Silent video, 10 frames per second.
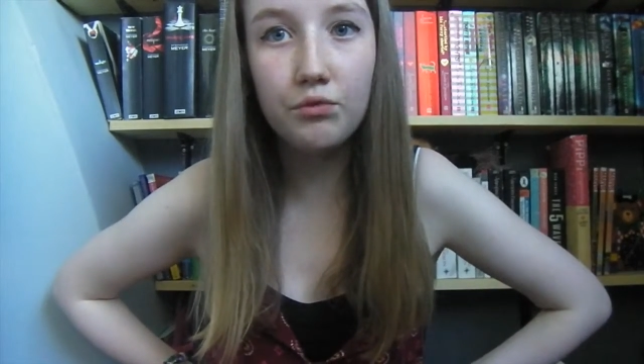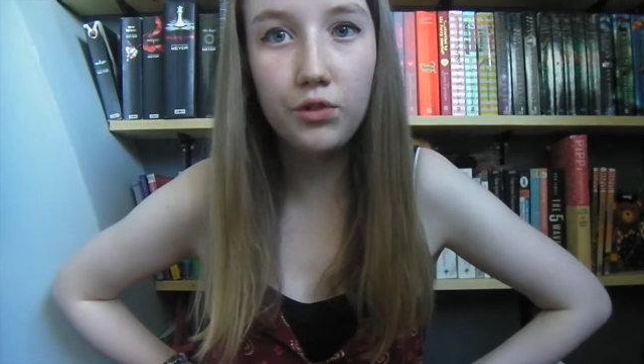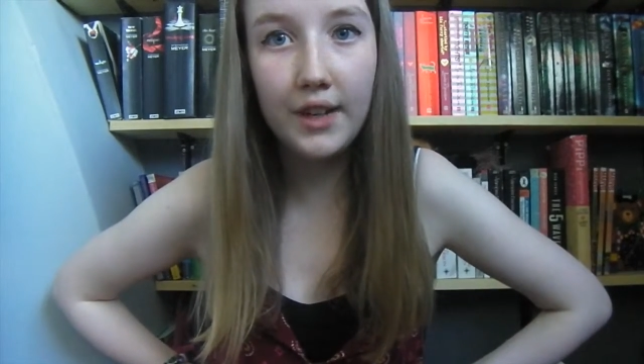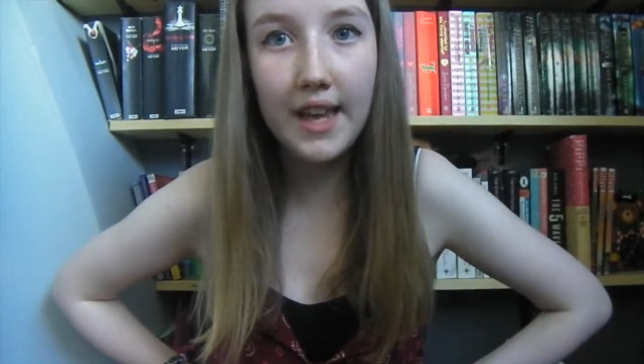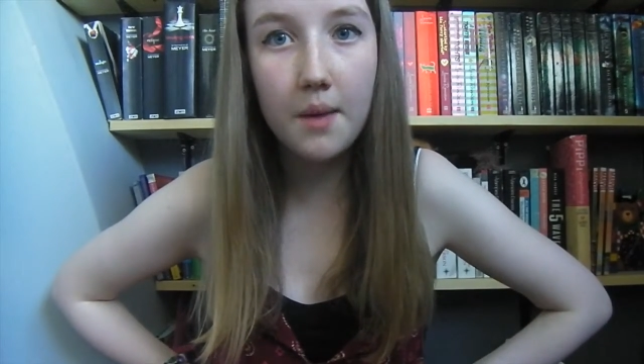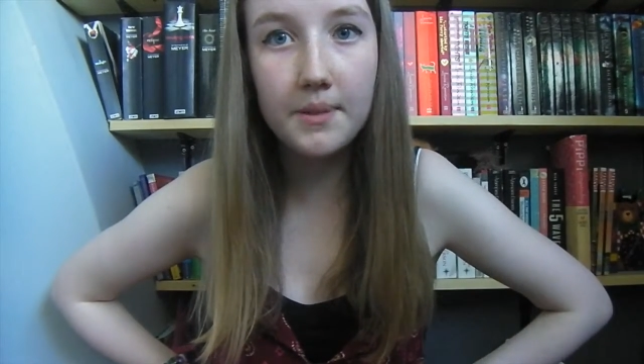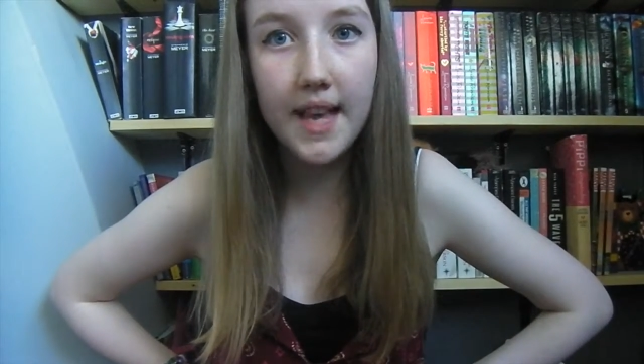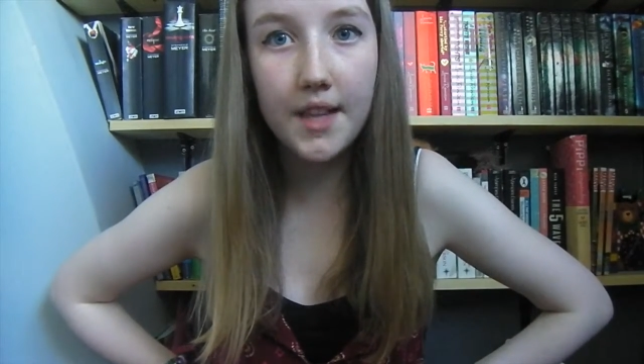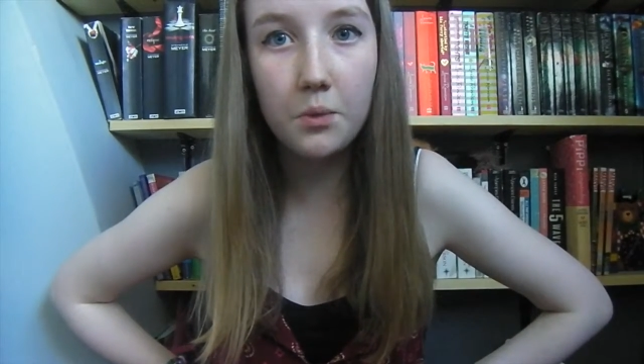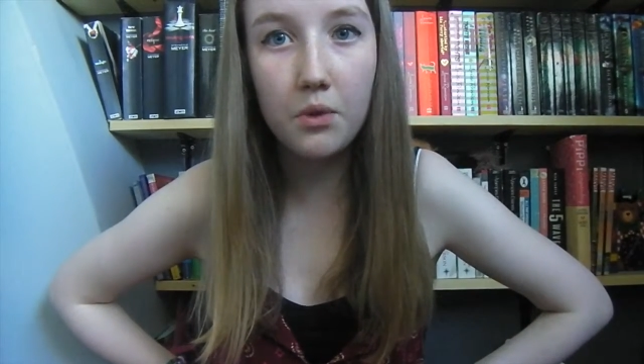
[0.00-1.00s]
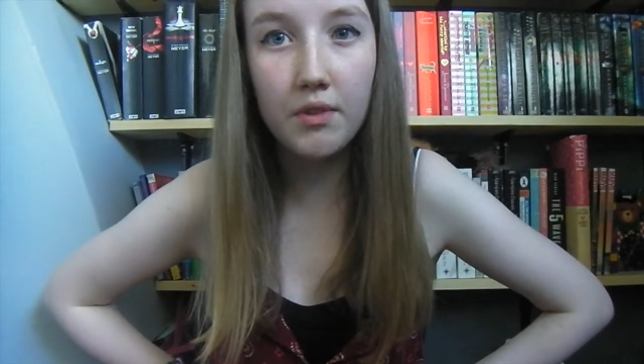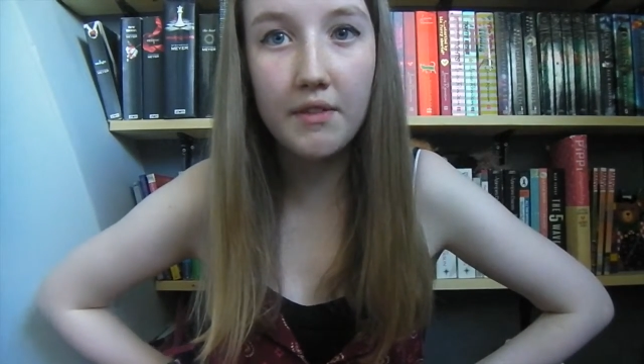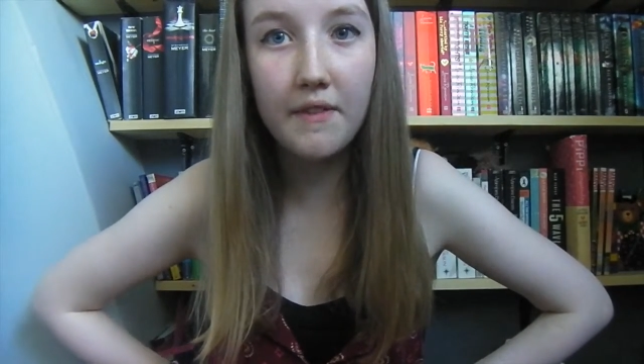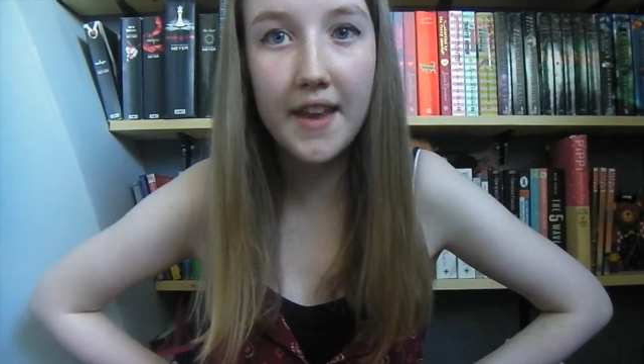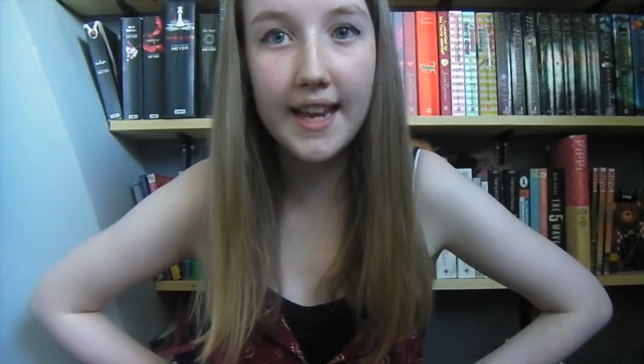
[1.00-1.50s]
really obsessed with
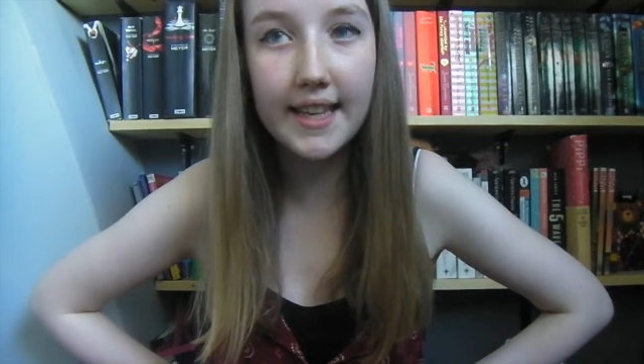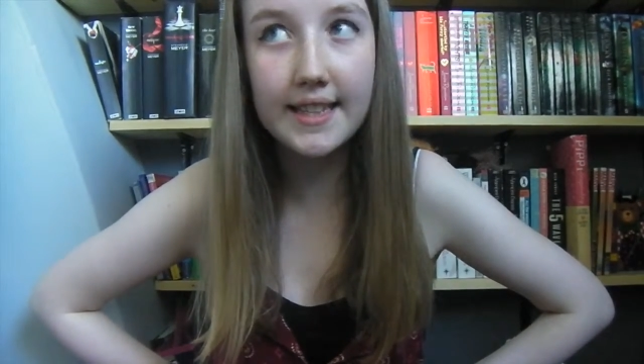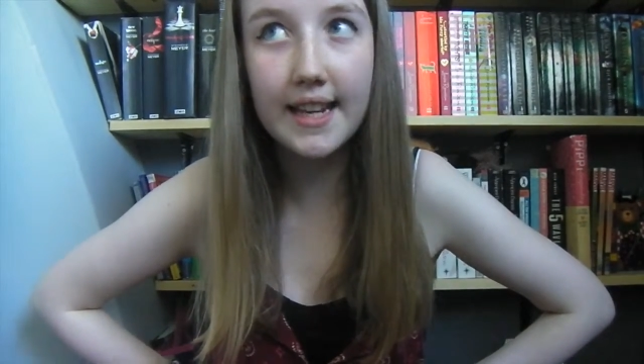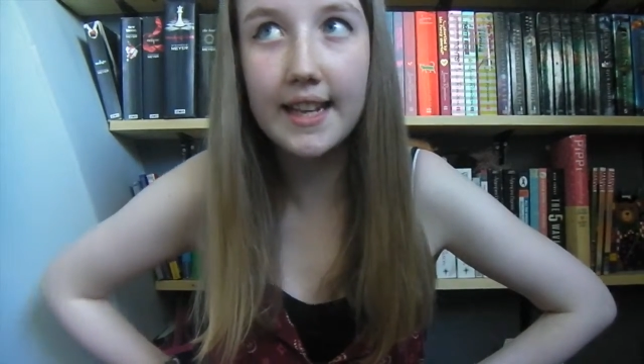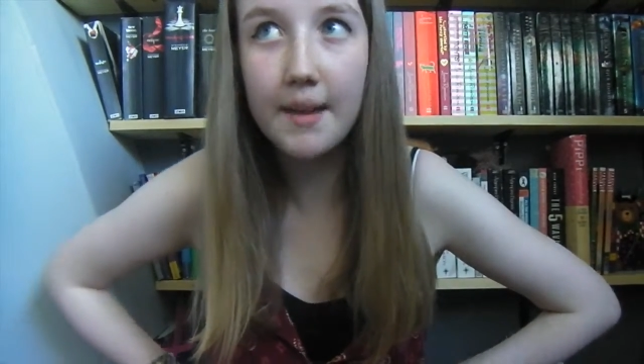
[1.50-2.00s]
River Phoenix lately.